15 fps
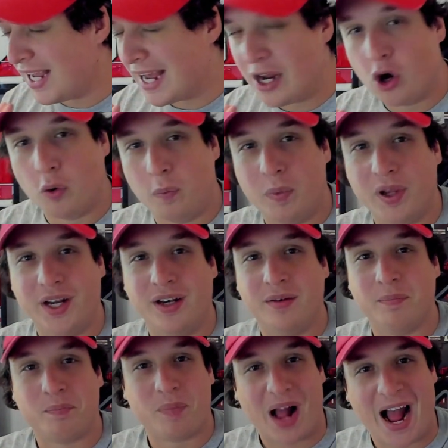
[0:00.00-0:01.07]
I open
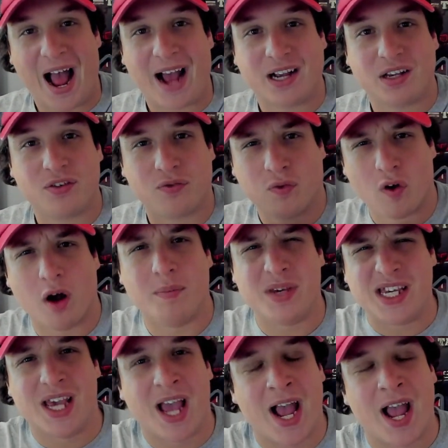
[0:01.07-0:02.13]
packs from
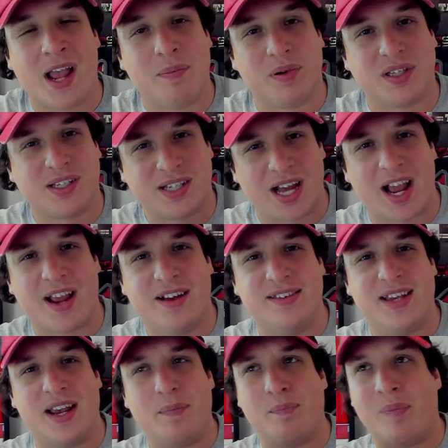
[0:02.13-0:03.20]
E A, but today is
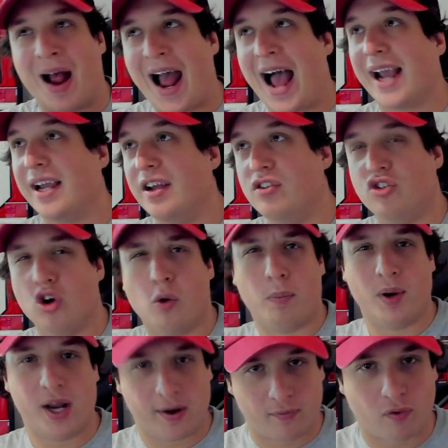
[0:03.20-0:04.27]
a package
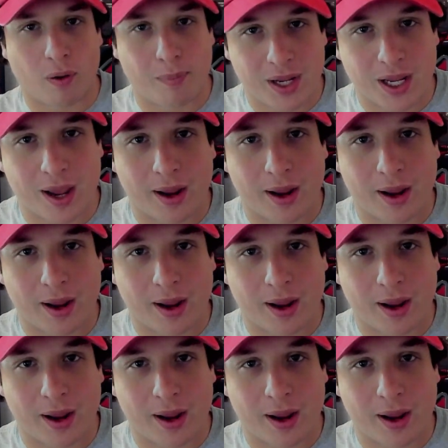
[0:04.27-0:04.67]
opening from E A.